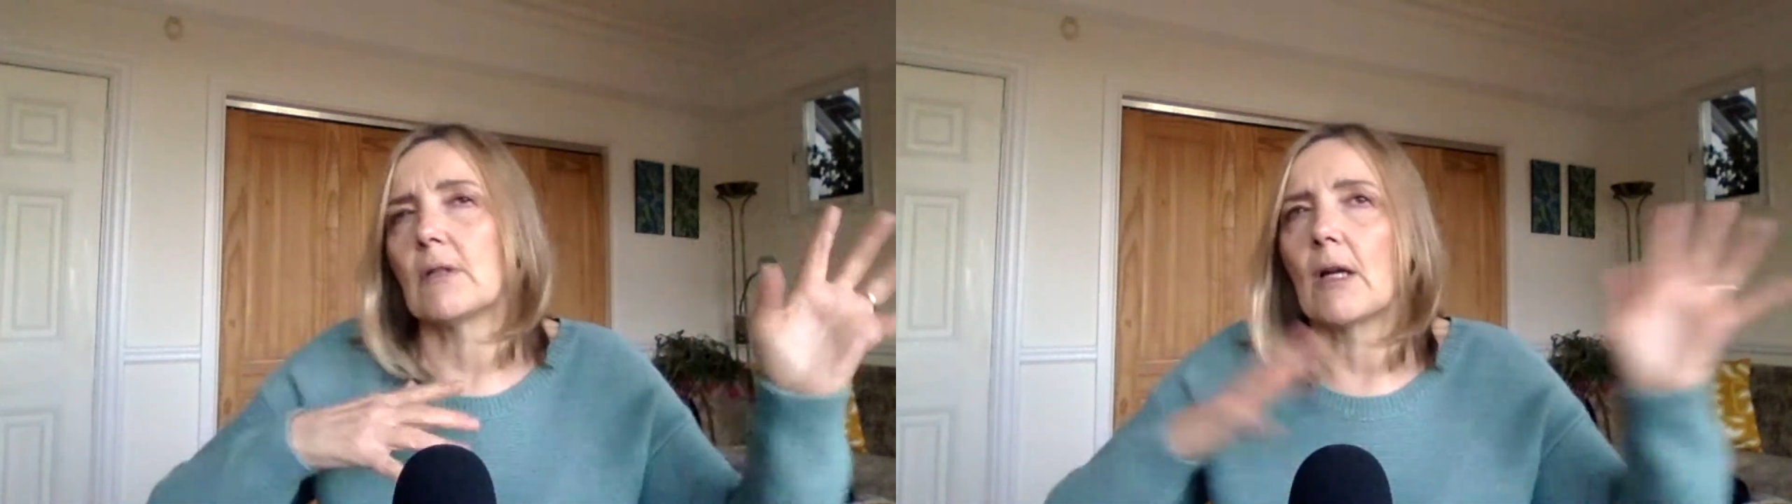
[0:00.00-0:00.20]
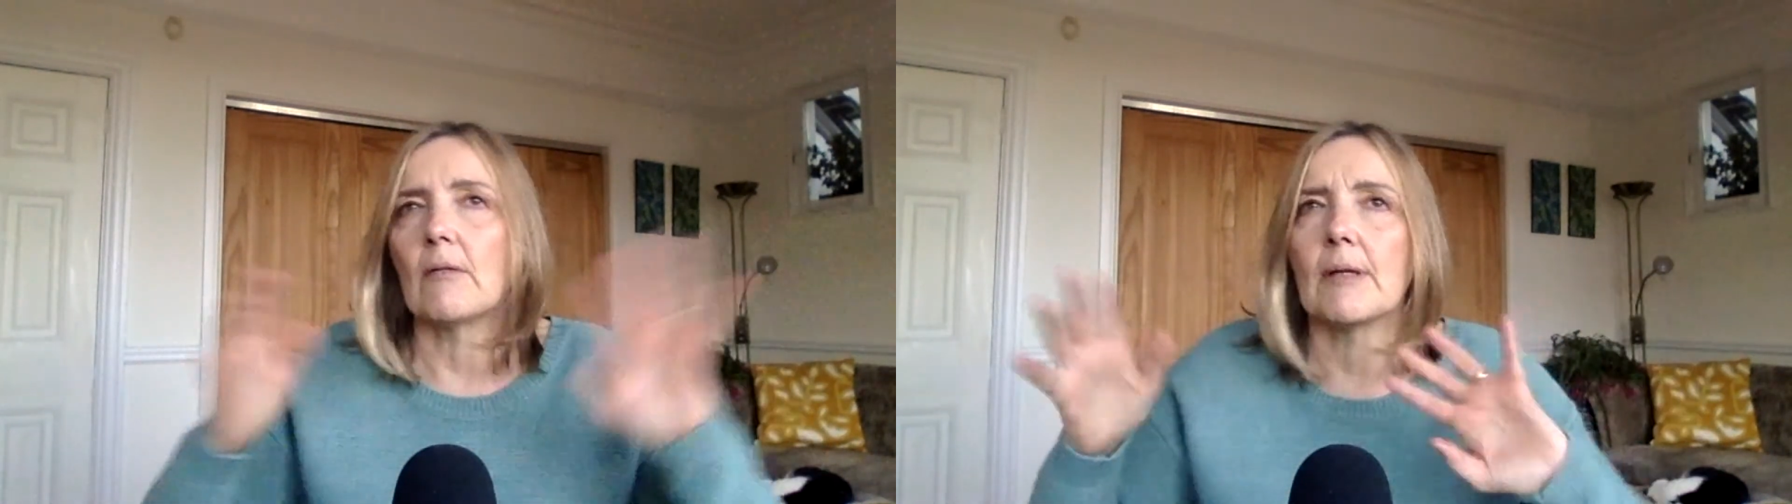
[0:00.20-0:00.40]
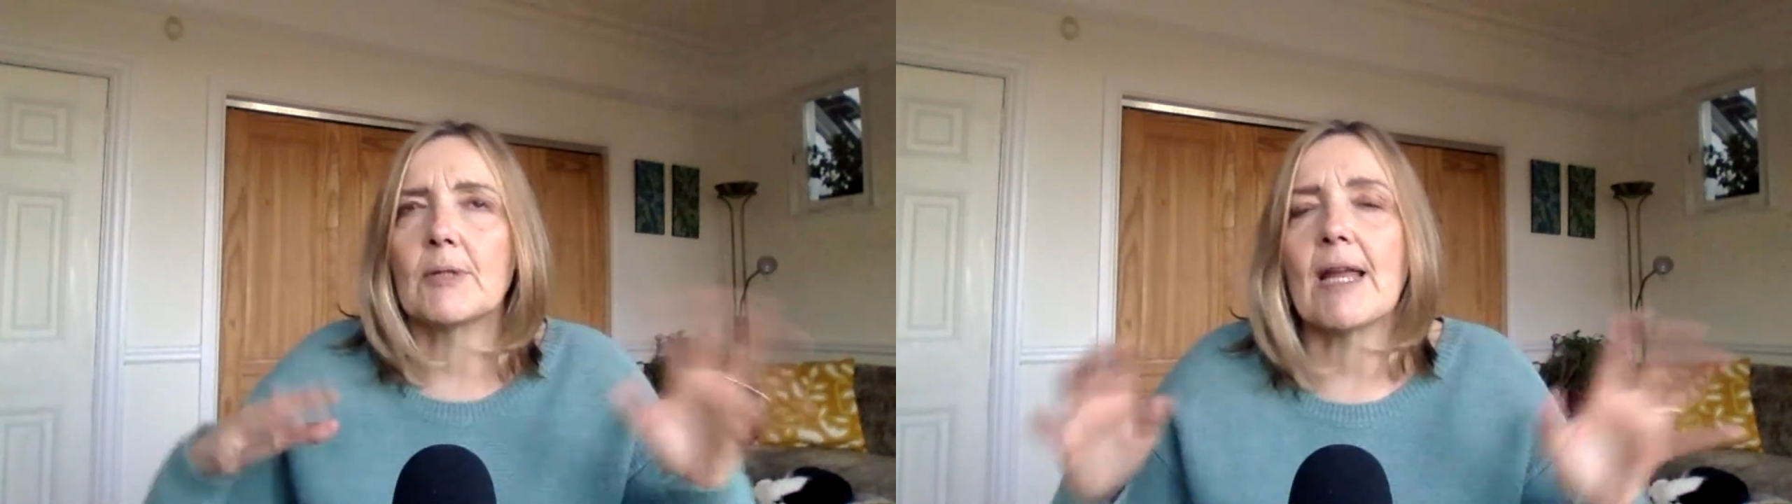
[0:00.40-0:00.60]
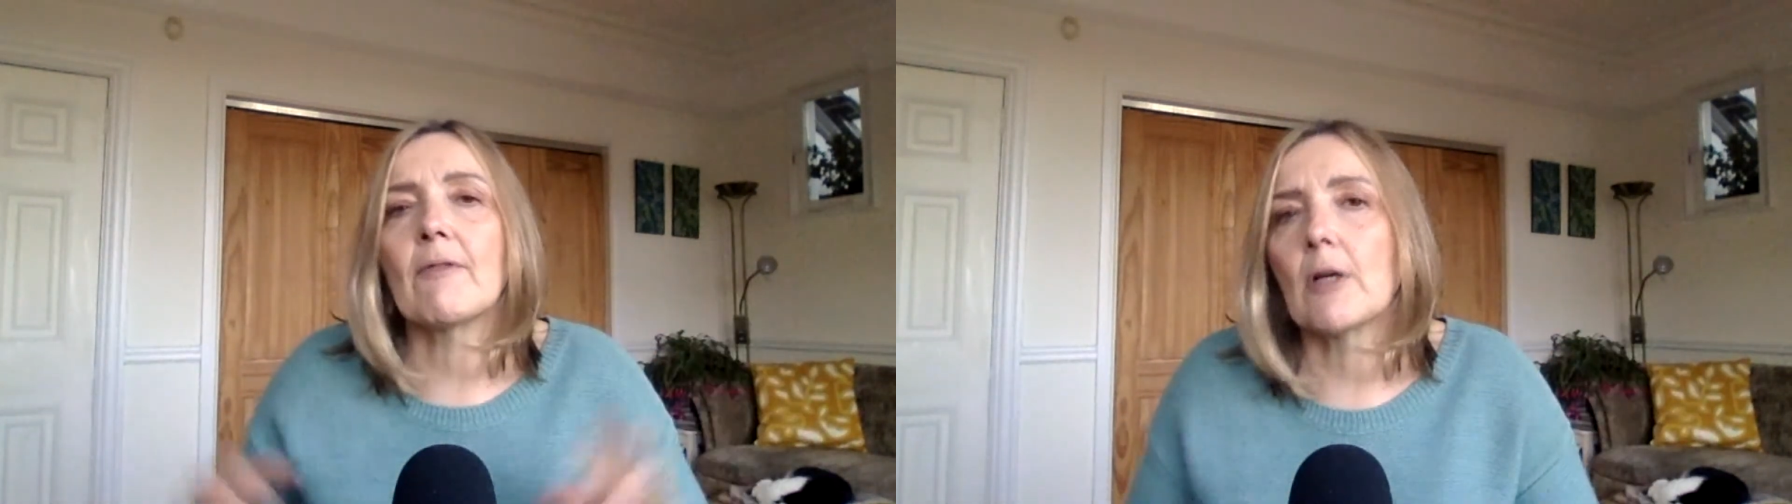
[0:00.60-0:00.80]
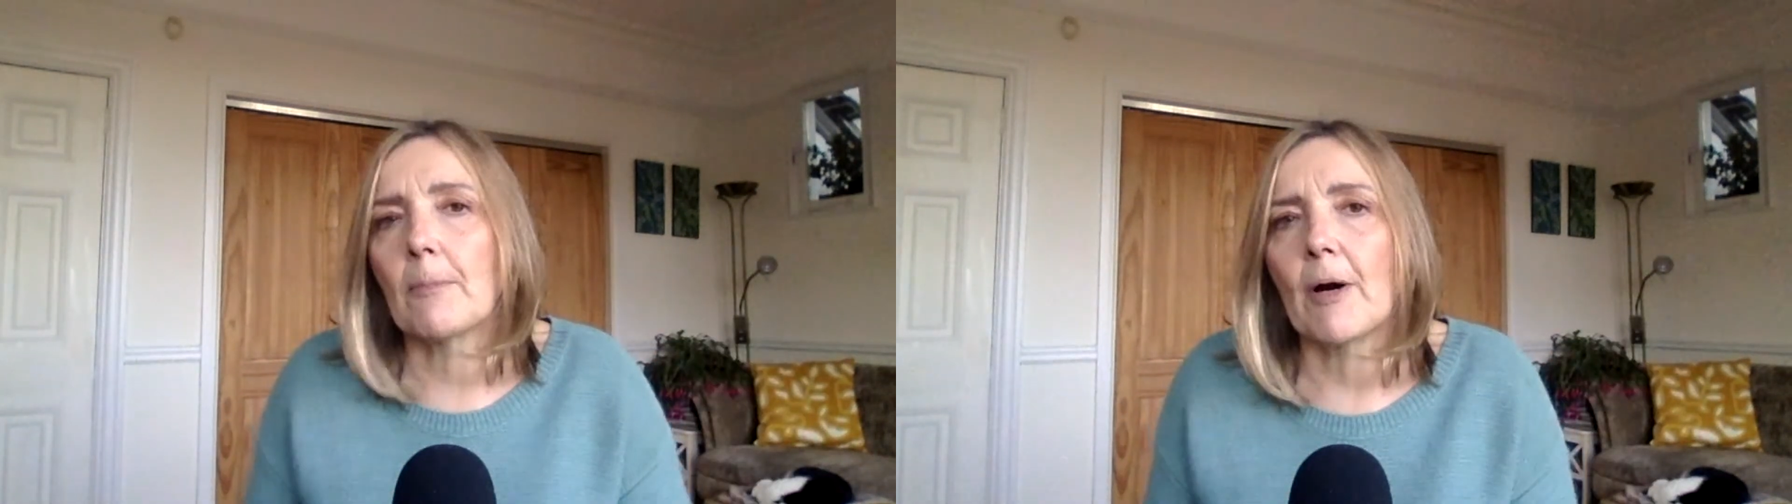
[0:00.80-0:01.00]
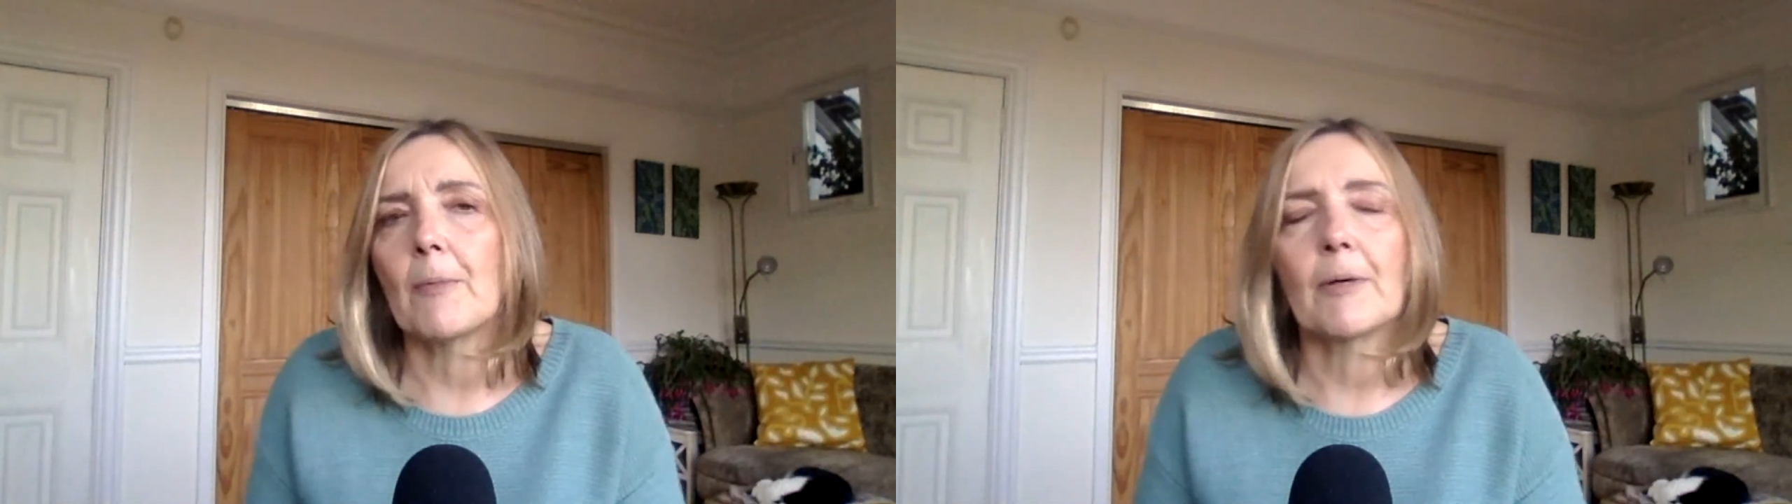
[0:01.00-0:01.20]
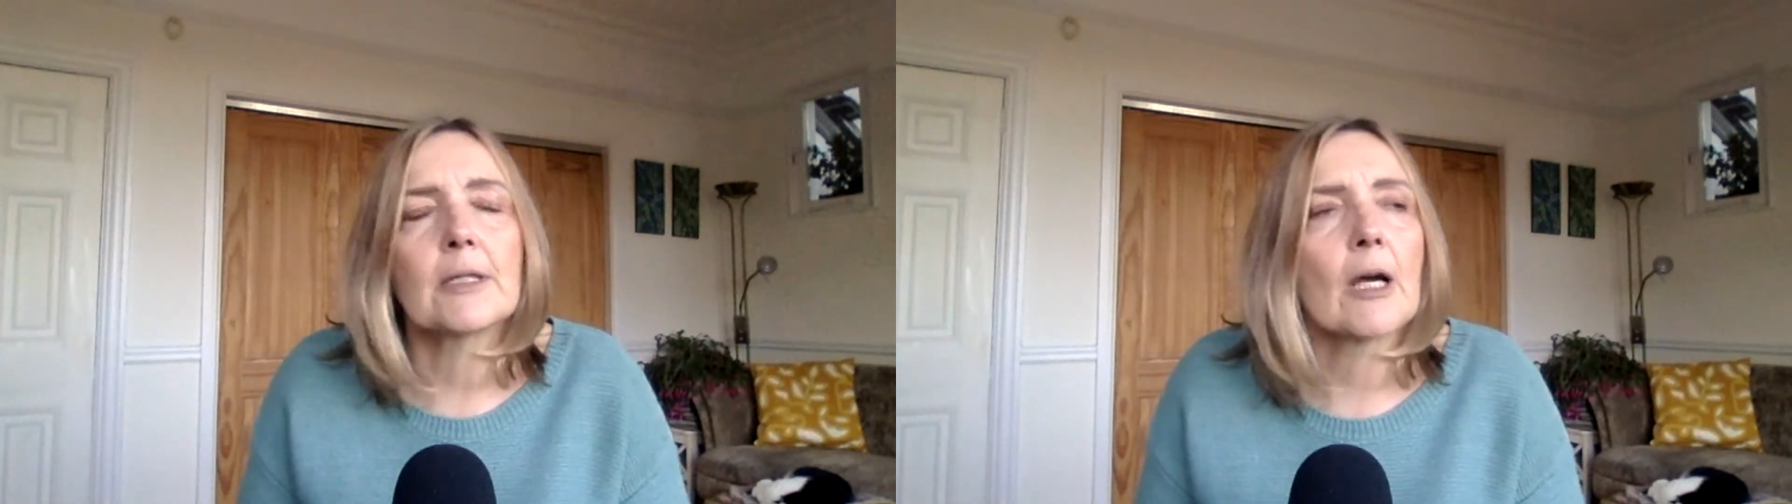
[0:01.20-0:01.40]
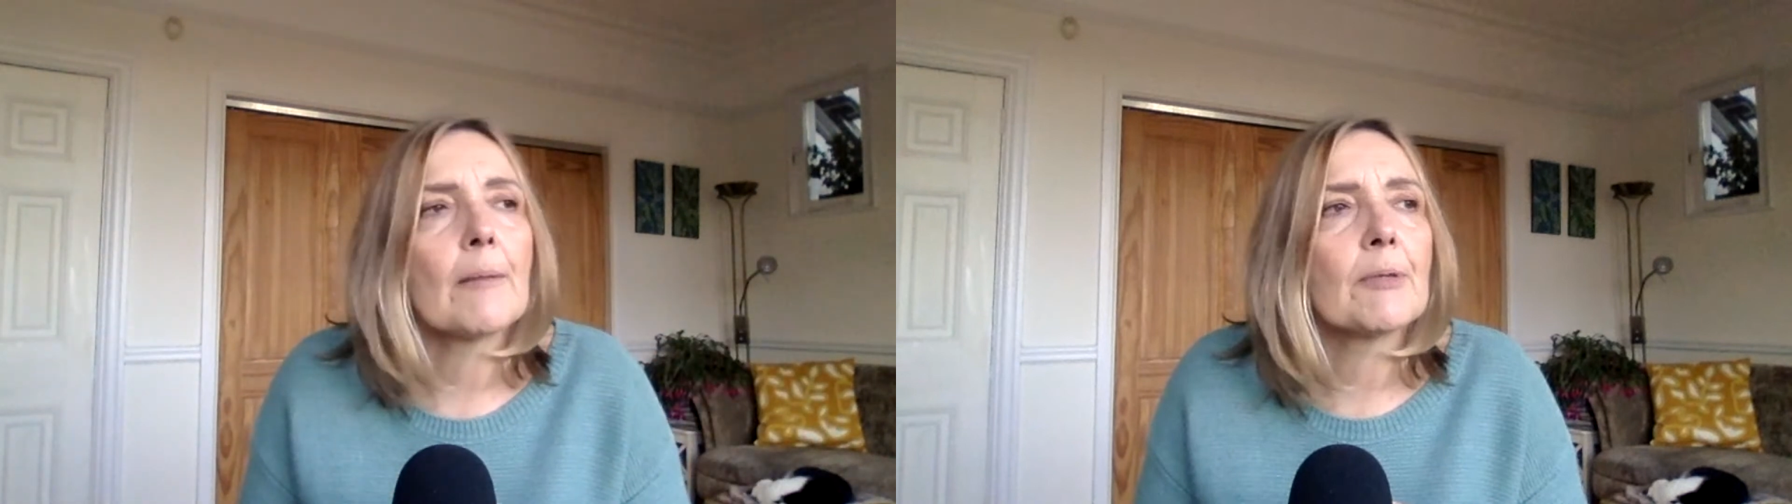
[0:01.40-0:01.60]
you know, it was never an appropriate time,